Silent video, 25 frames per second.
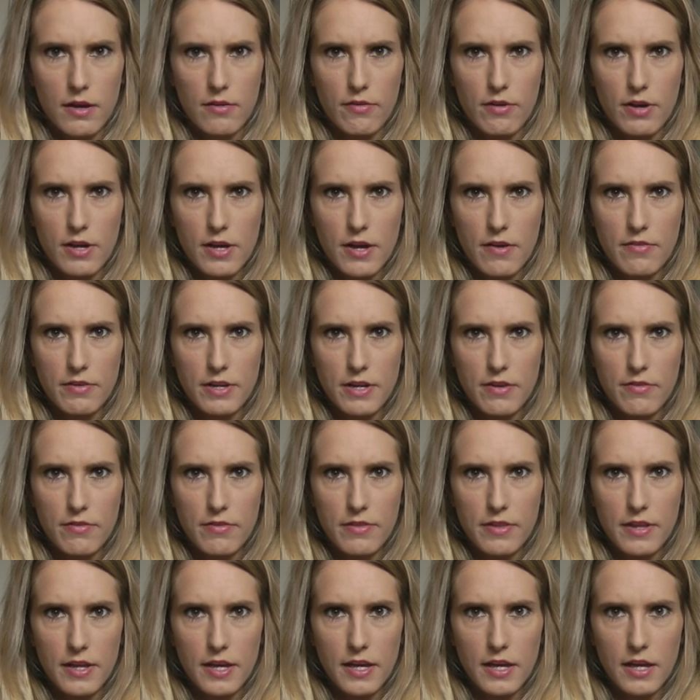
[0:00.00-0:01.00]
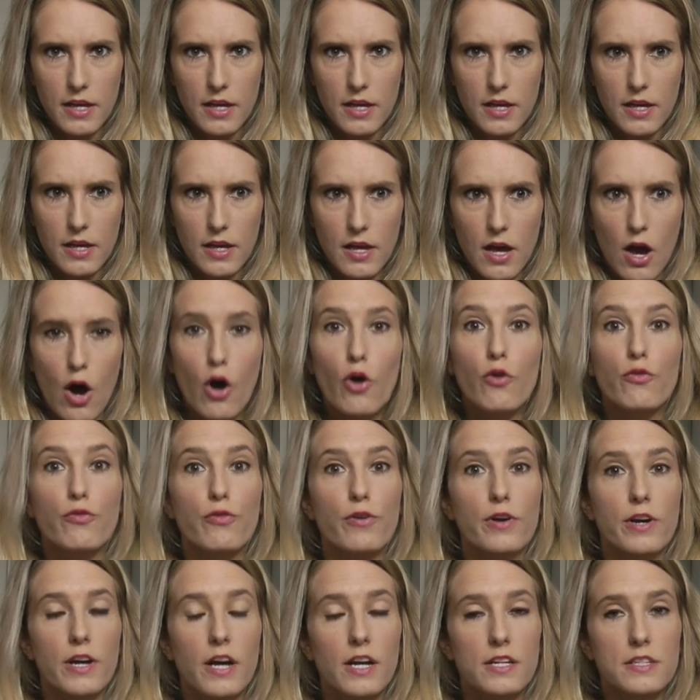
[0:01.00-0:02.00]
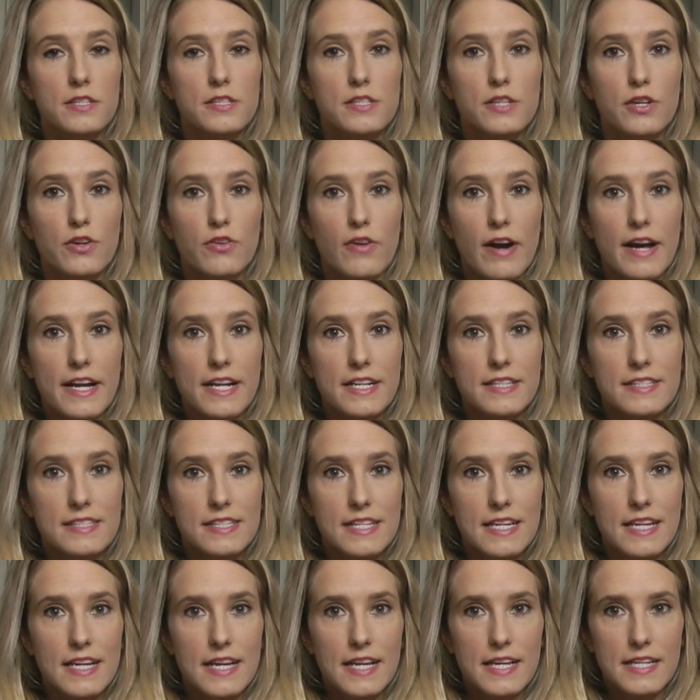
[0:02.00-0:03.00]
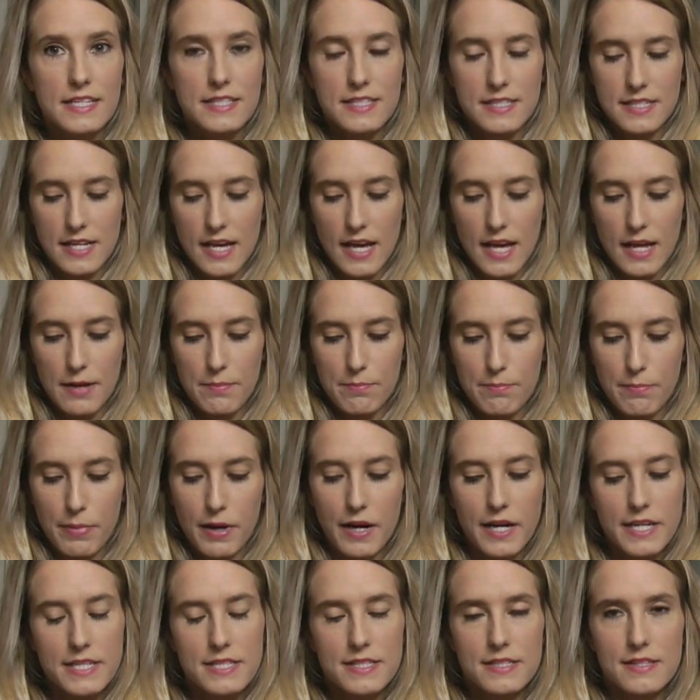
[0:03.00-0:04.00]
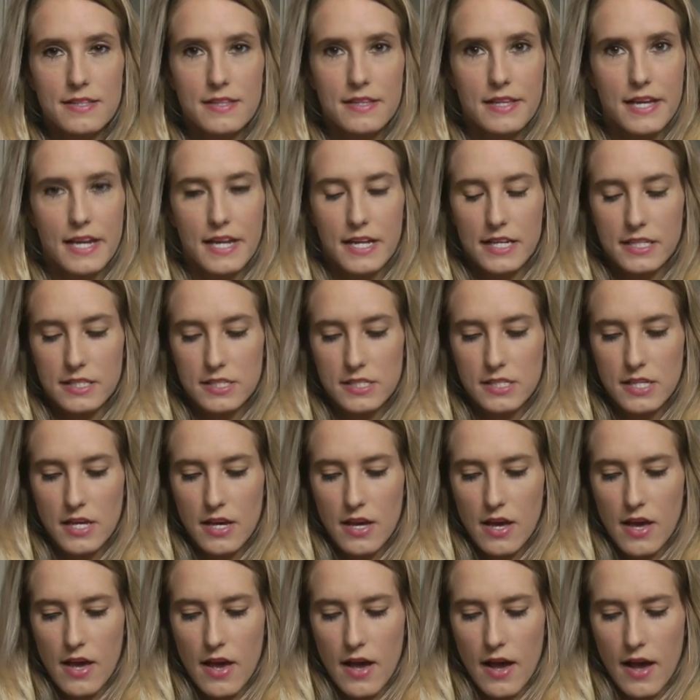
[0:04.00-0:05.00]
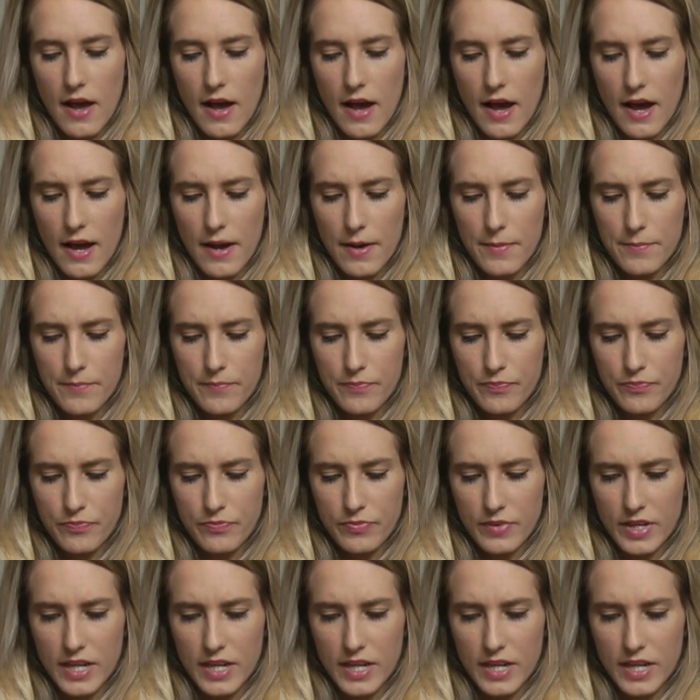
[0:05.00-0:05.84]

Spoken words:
I covered everything? Oh, for cuts and grazes and bites and things. And